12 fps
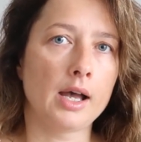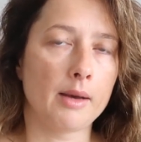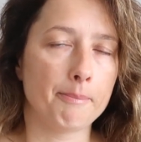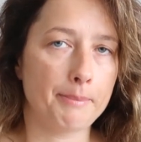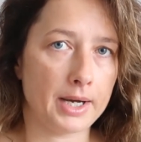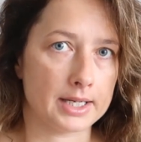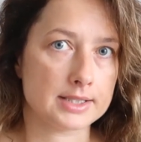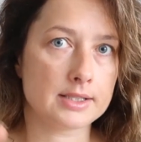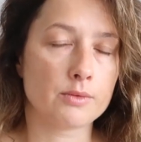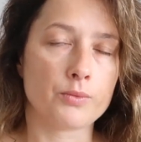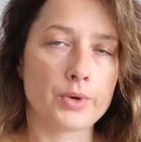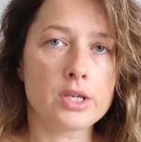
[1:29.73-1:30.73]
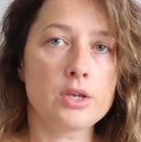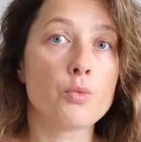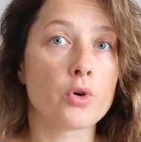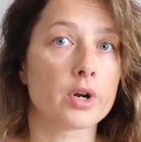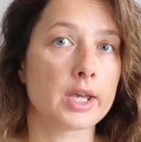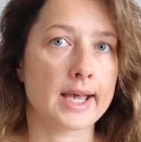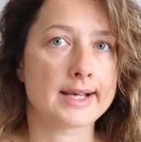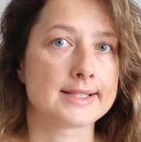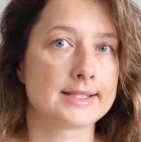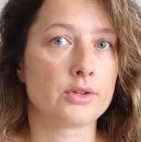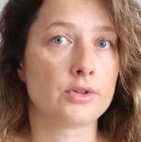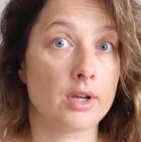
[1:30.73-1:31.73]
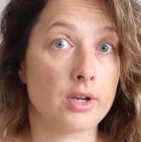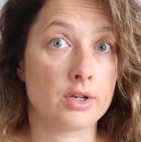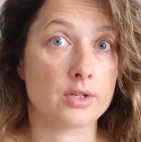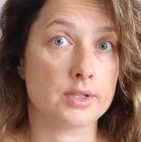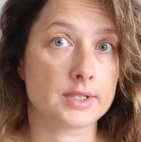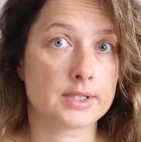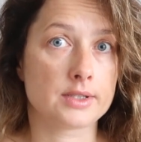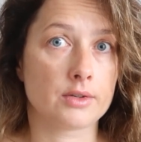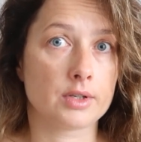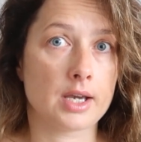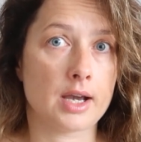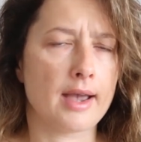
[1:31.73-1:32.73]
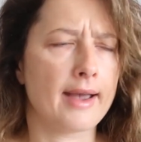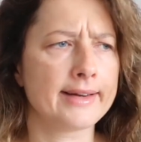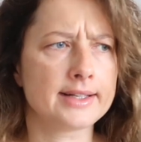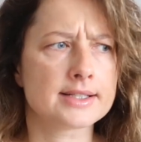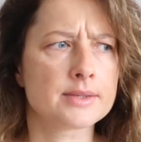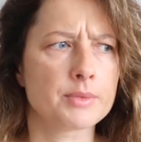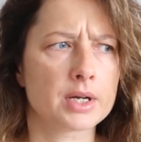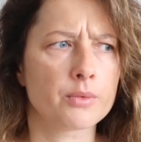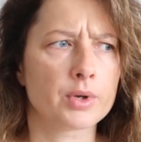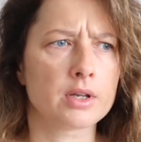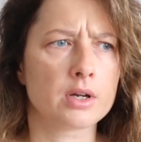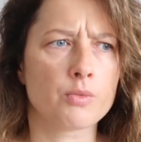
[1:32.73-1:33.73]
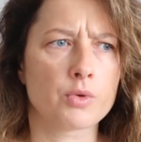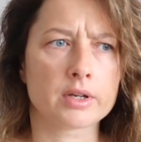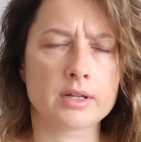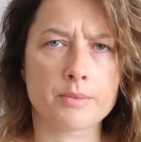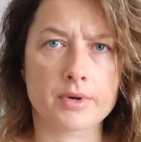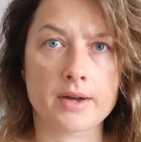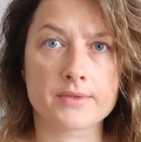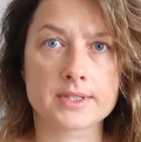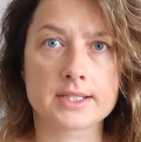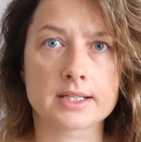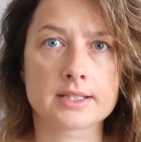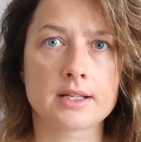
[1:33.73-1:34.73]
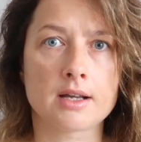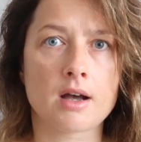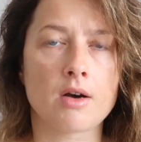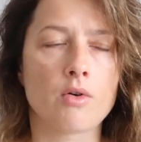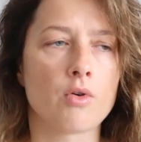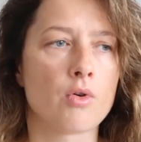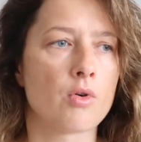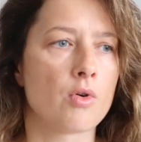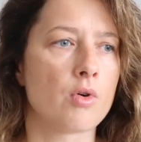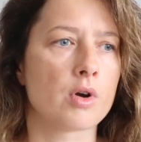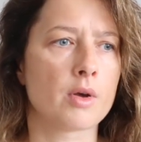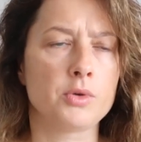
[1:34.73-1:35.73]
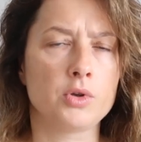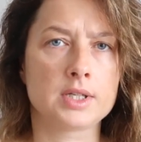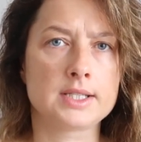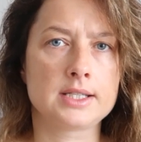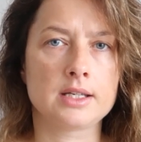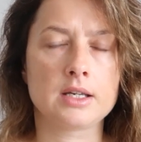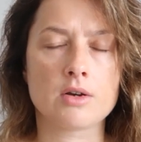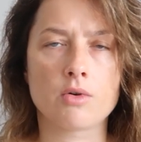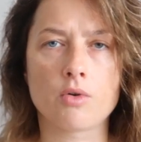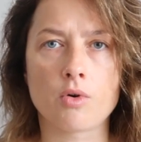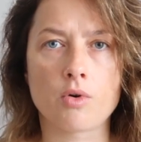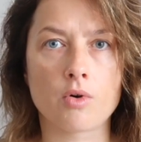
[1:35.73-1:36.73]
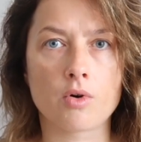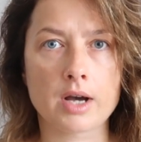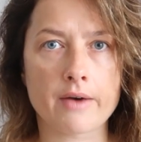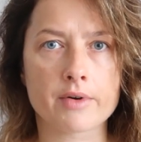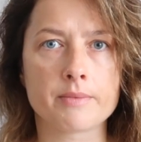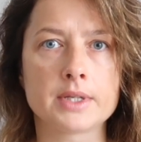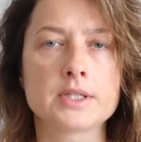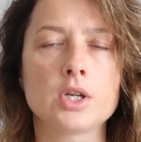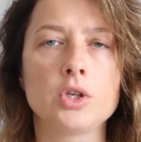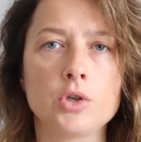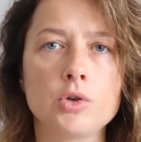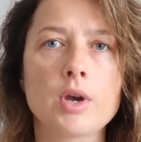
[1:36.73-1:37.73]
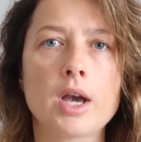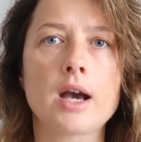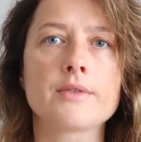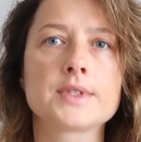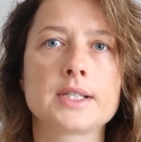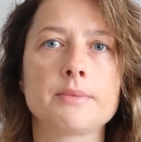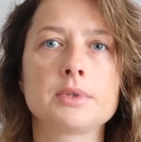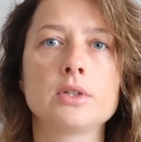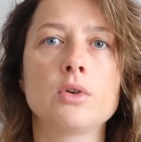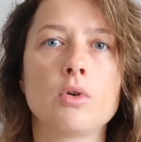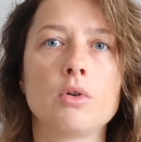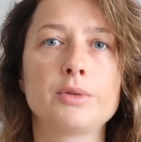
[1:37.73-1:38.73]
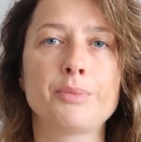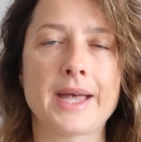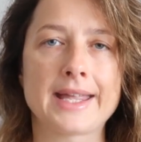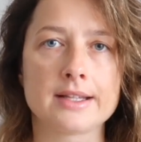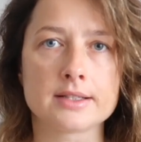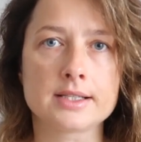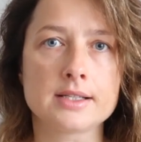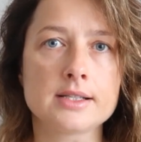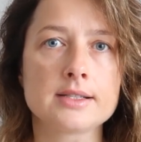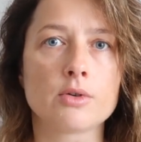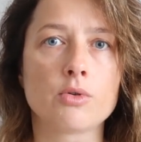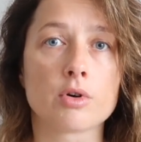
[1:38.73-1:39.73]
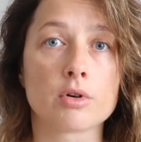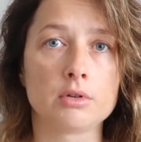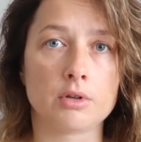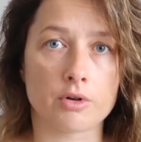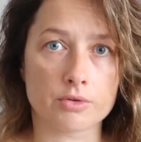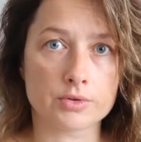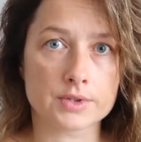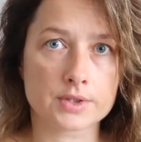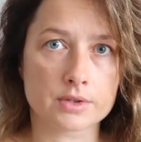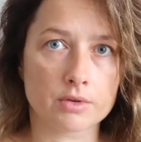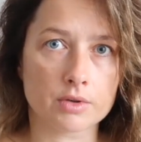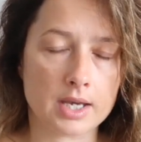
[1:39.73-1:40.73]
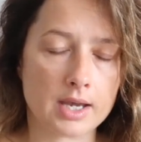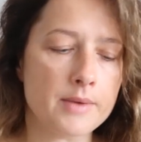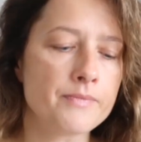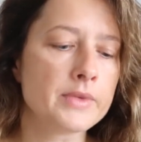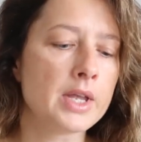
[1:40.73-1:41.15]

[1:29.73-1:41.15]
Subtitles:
But when you work as a nurse, okay, and it doesn't matter whether you work in the private sector or community or government, you have something called penalties or loads, okay?